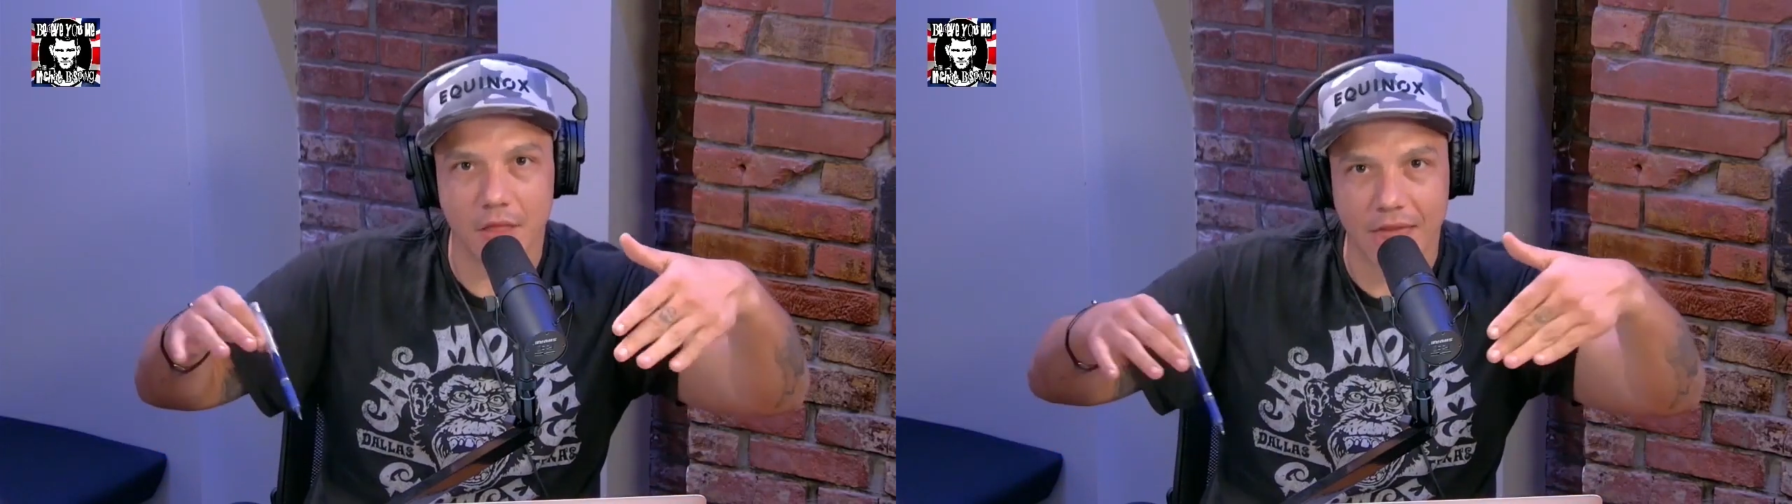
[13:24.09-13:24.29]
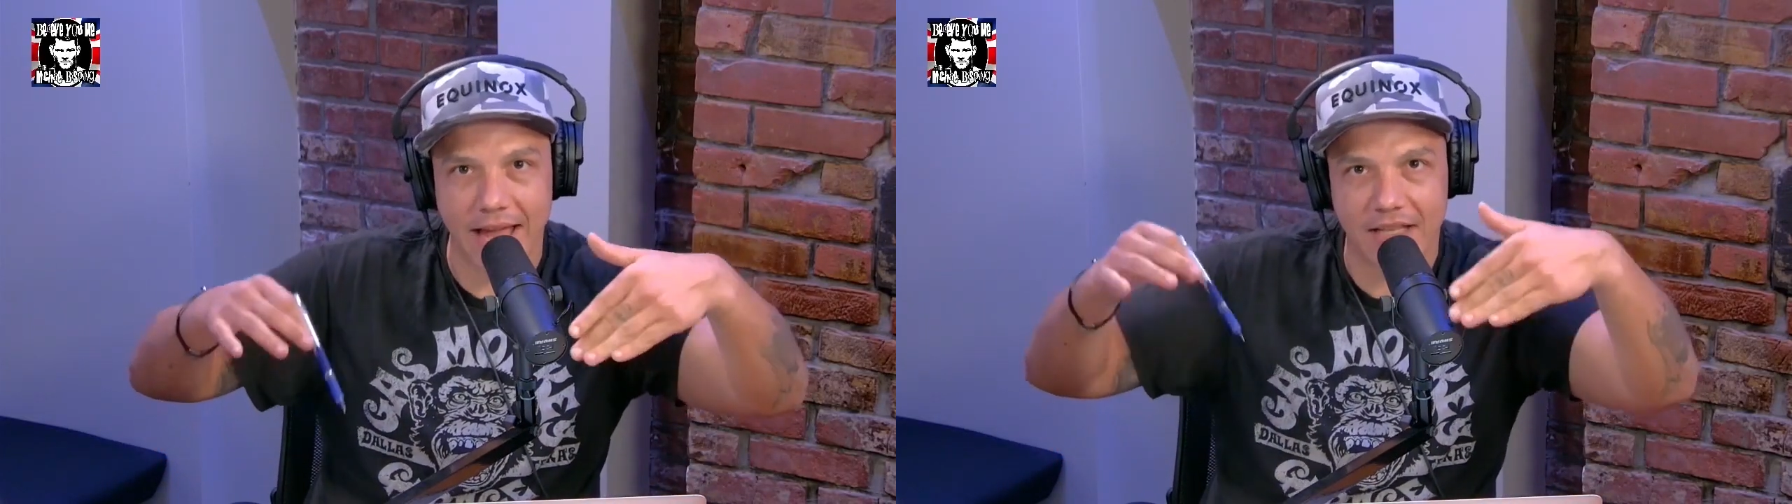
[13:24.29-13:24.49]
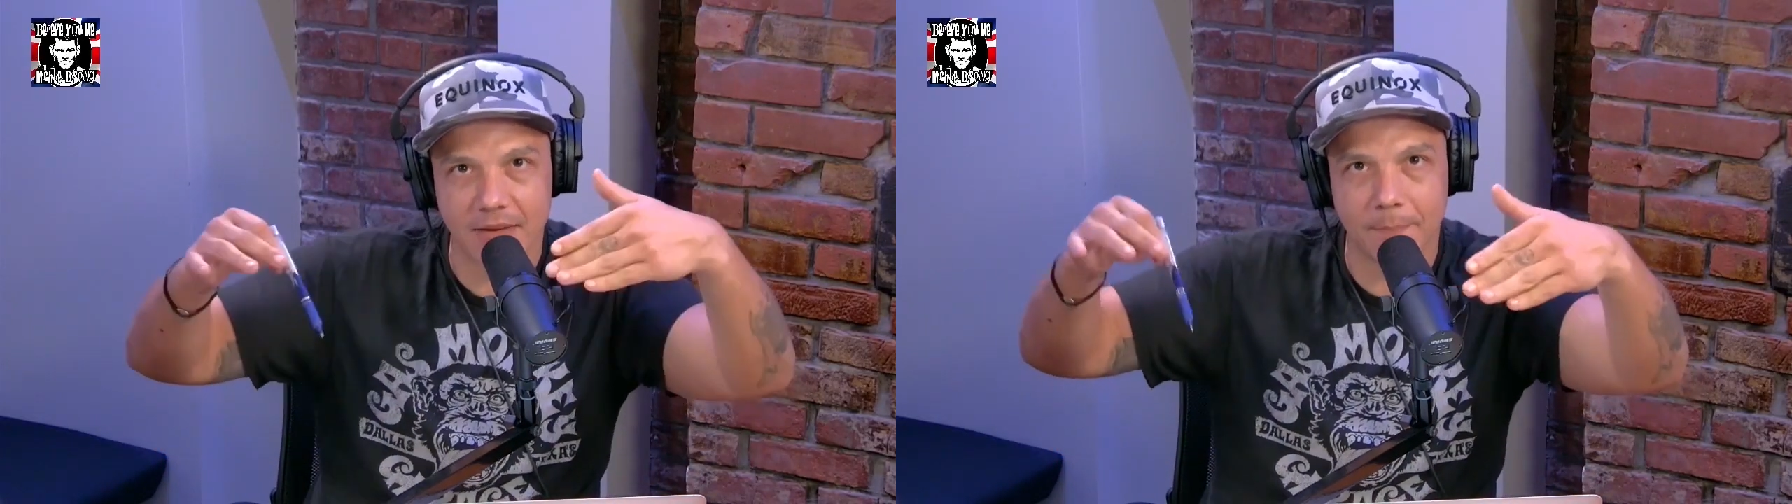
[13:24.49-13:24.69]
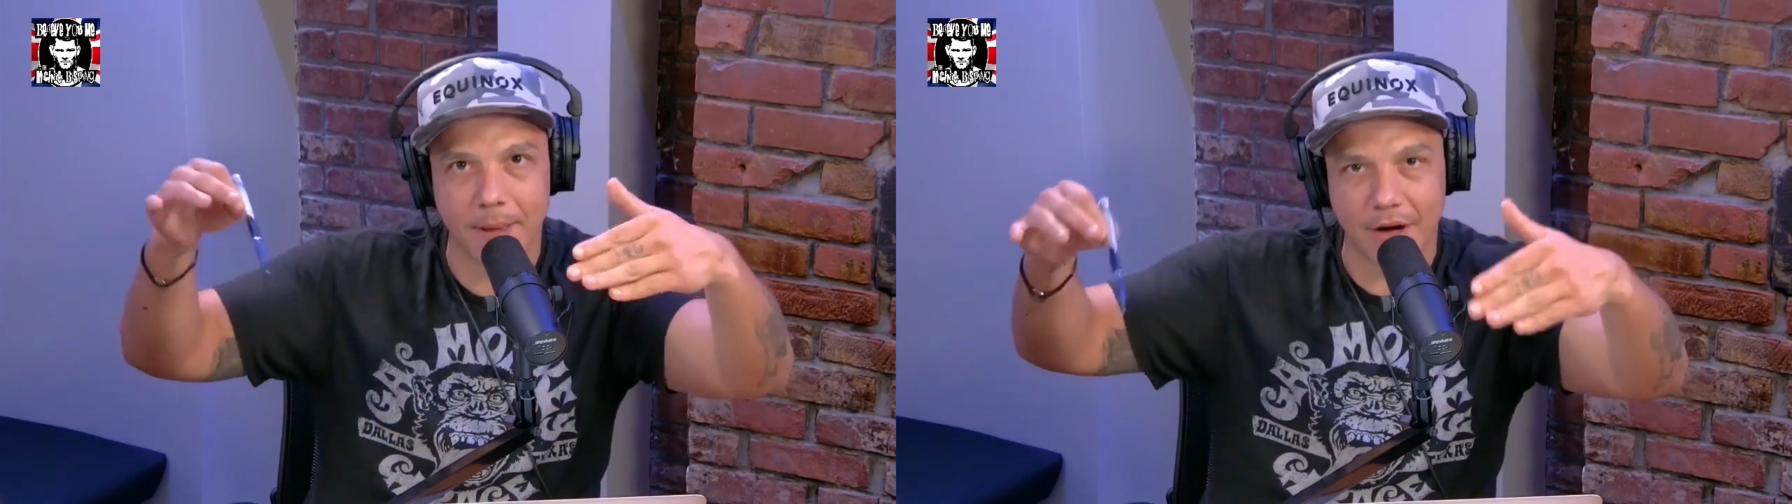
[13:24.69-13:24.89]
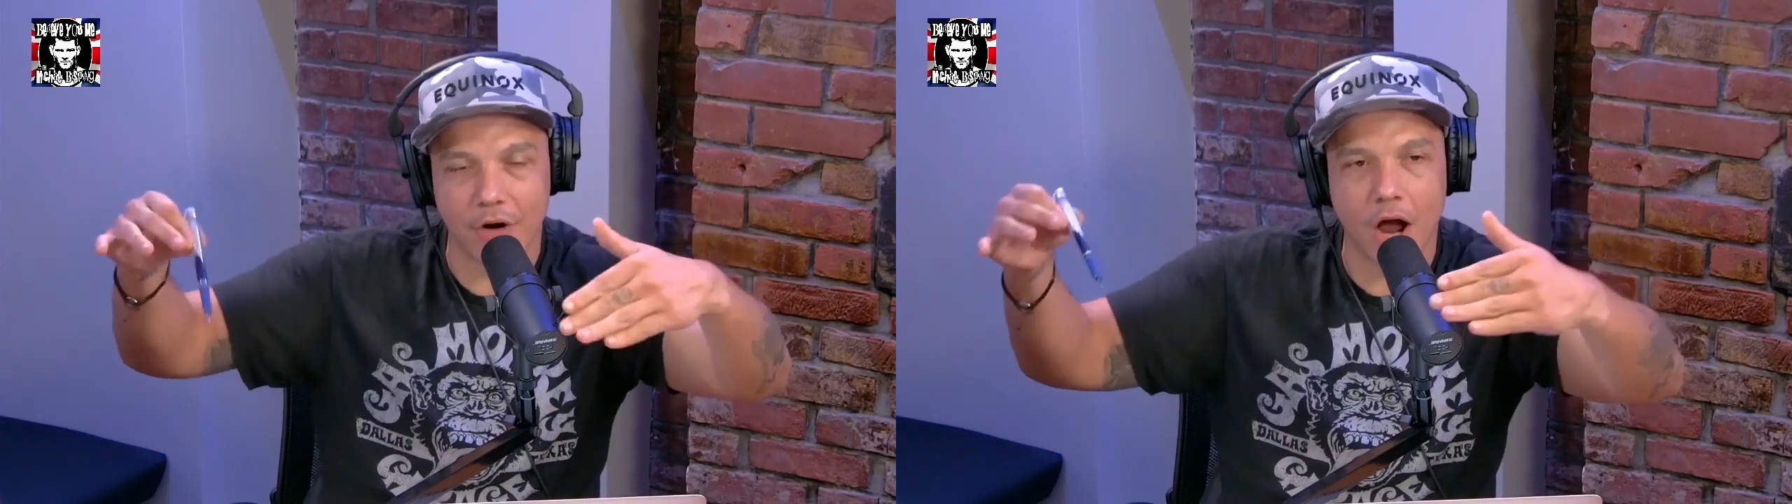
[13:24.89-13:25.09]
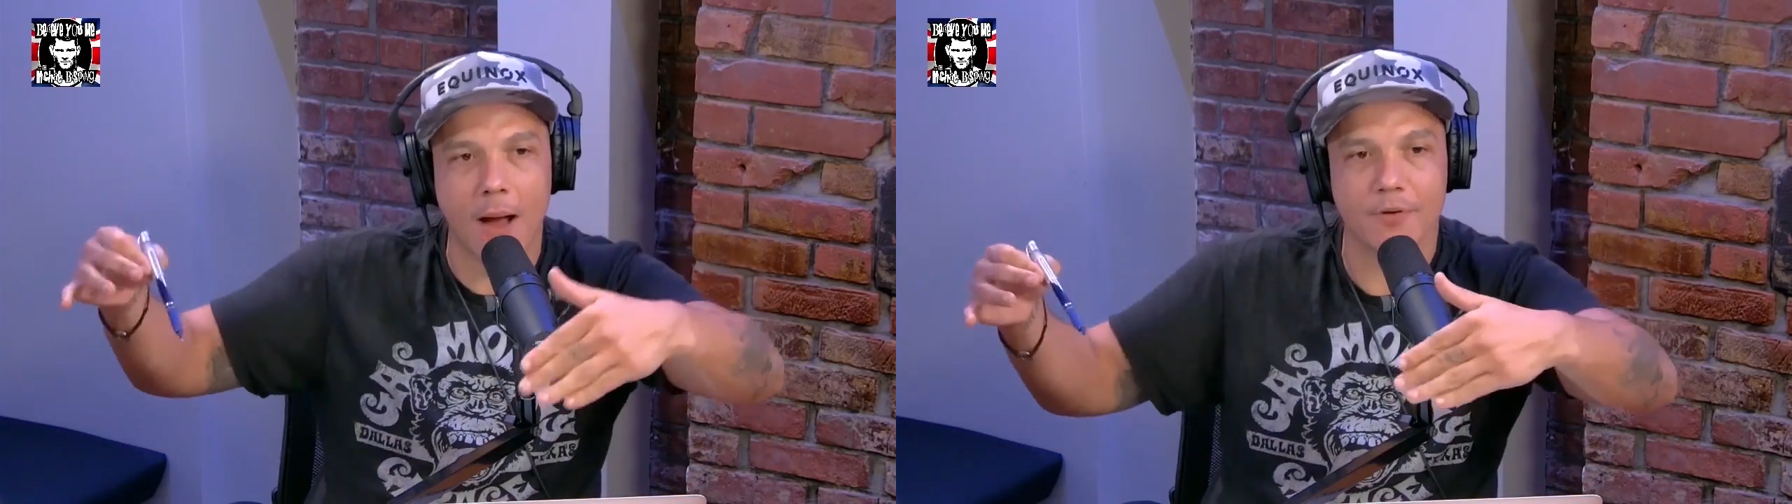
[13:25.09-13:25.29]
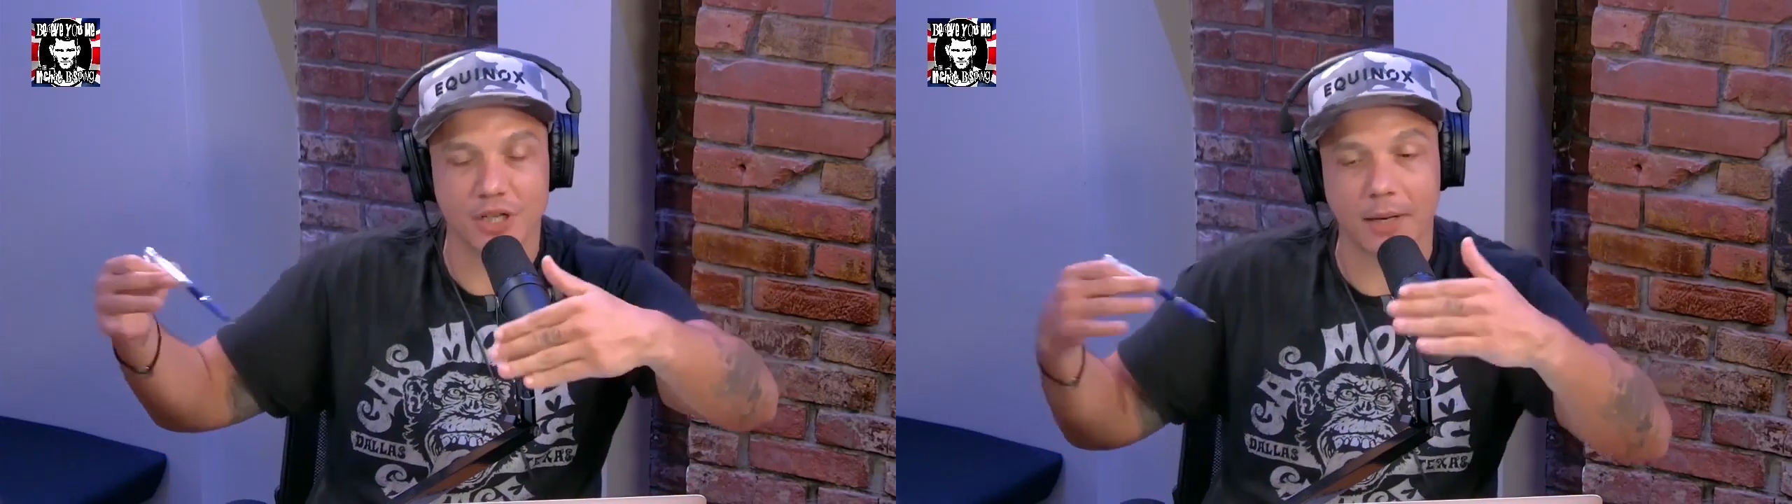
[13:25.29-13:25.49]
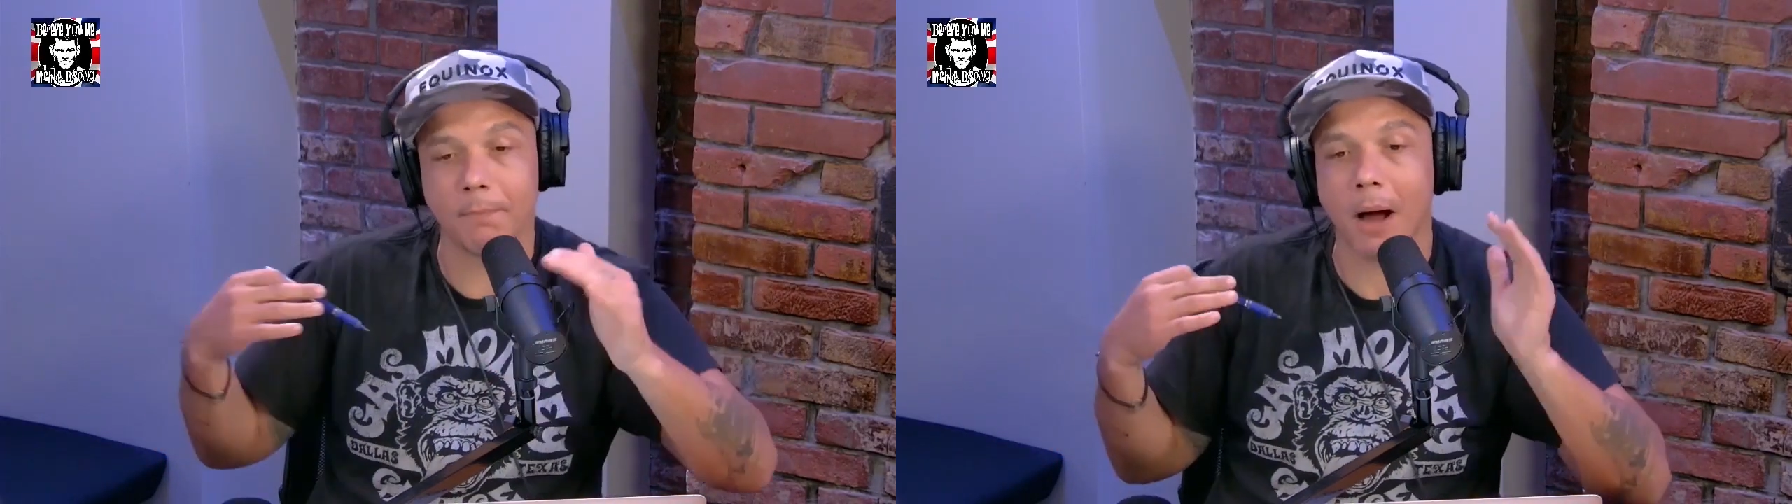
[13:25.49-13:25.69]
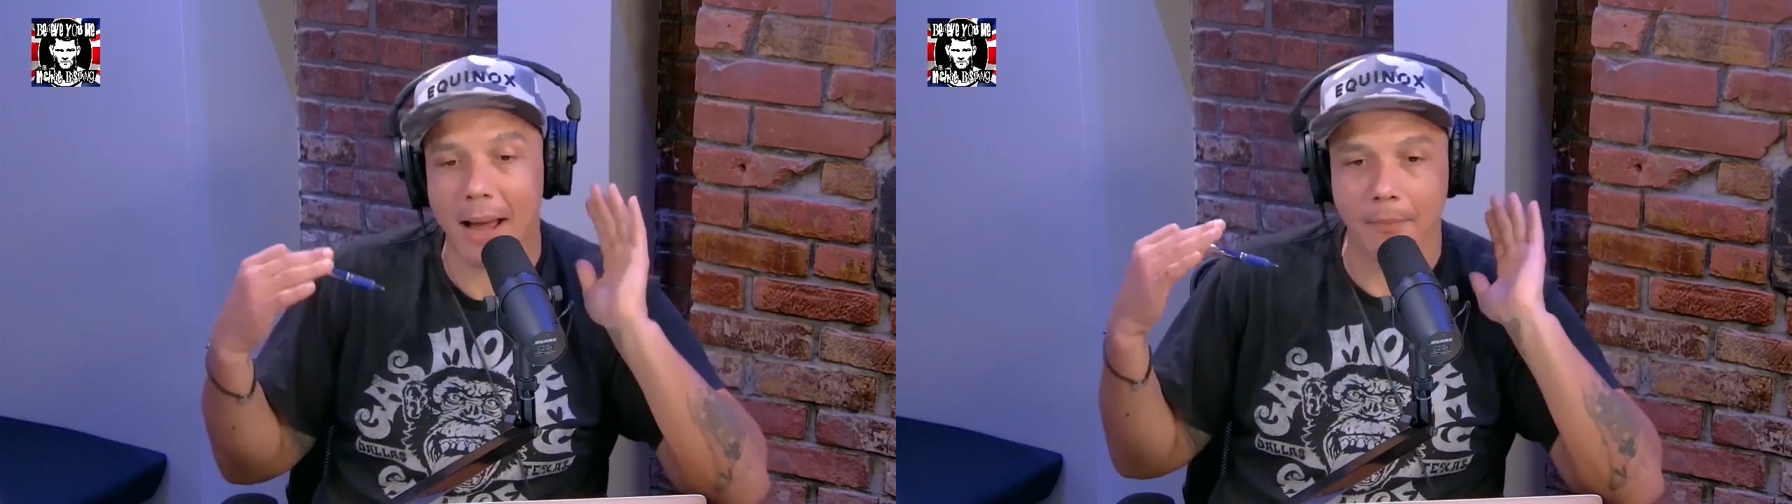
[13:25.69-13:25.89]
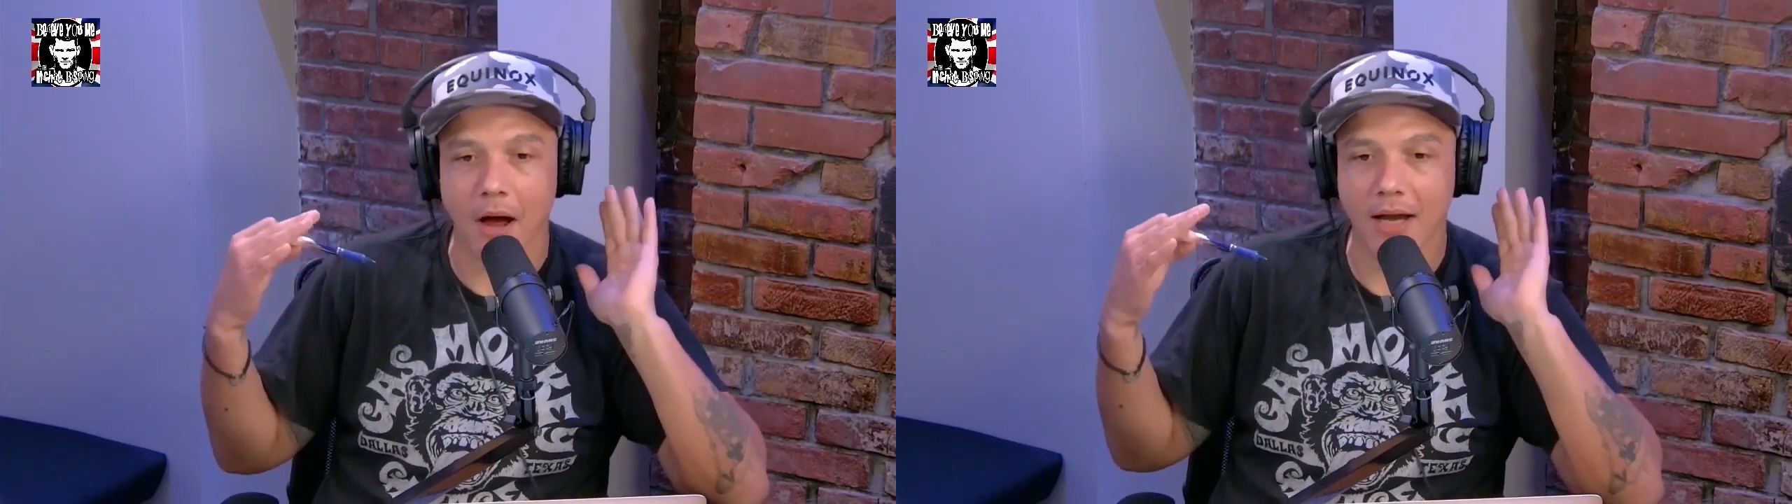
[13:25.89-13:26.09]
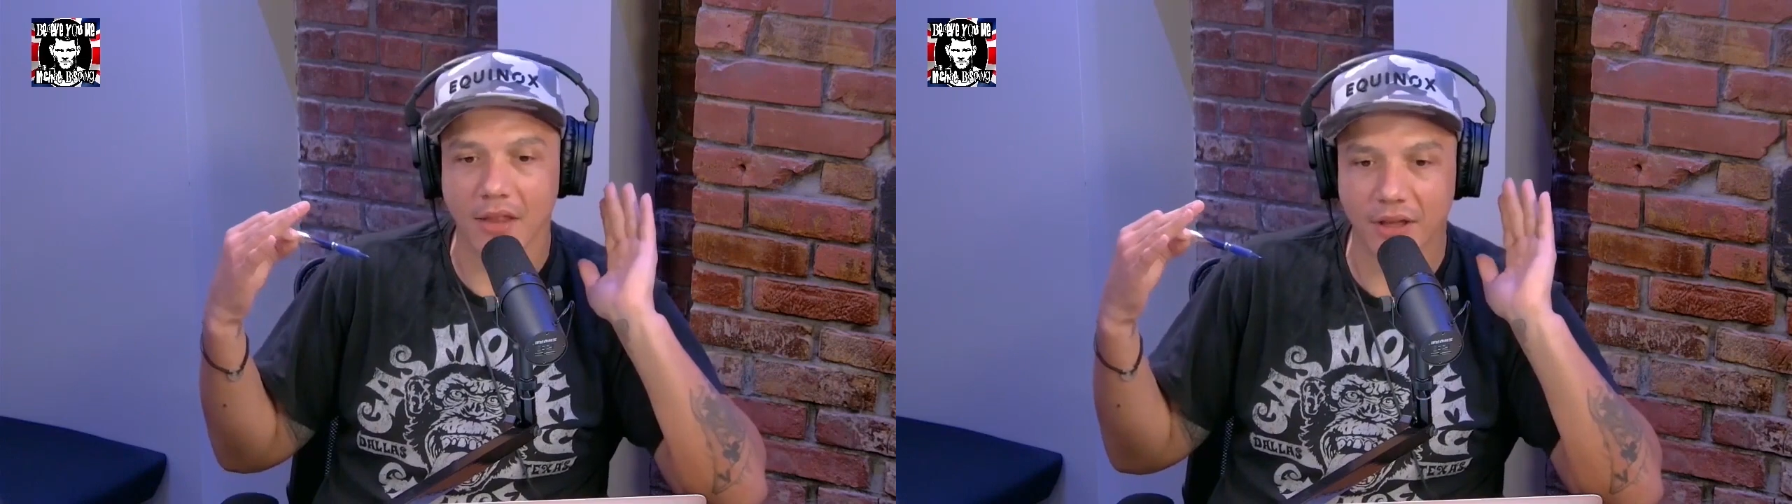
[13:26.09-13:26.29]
a better option in my mind